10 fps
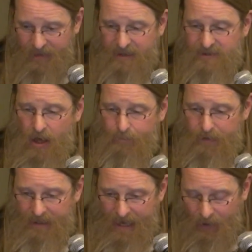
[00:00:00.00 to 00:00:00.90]
and it's not
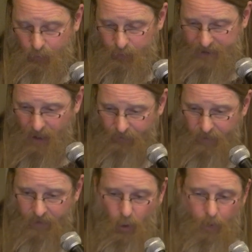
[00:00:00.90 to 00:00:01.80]
being adequately covered
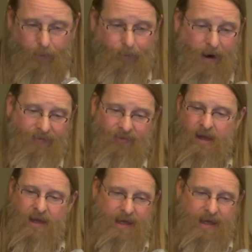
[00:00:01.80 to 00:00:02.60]
in the corporate press.